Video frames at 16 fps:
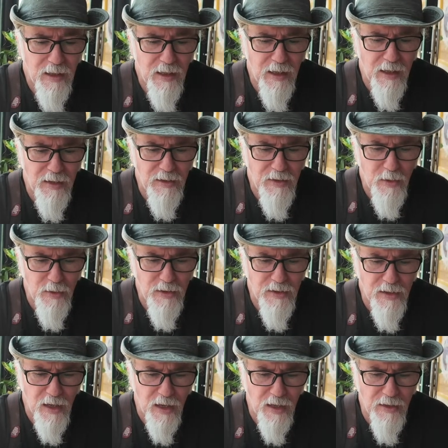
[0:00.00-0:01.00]
Uh, Tony
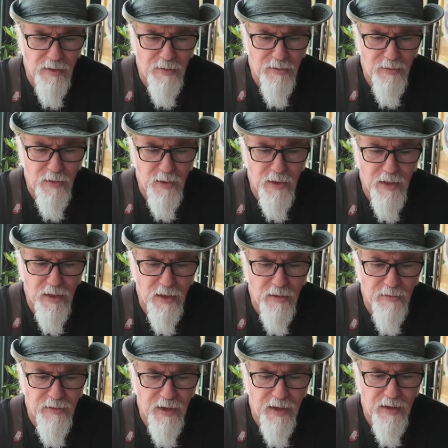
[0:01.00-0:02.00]
Scott, forty
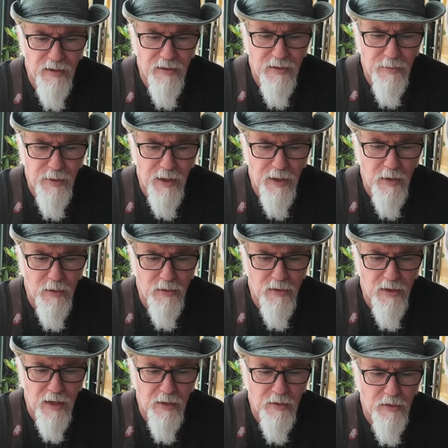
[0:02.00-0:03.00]
dollar van, that goes
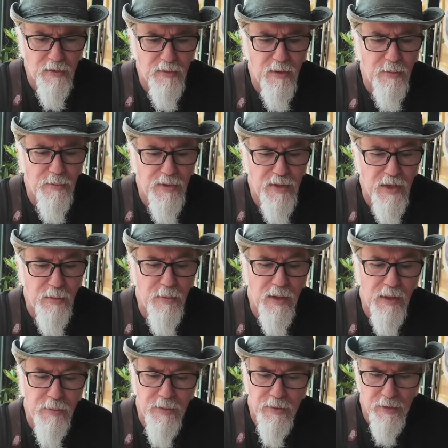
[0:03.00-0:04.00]
Laos from Siem
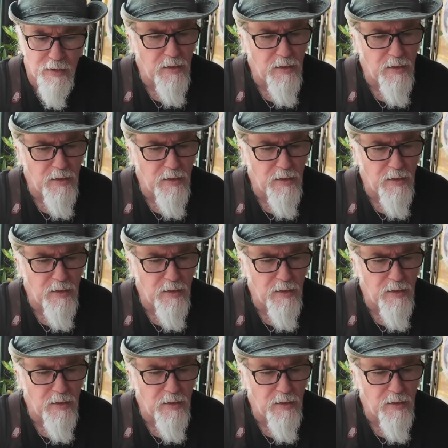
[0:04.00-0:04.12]
Reap.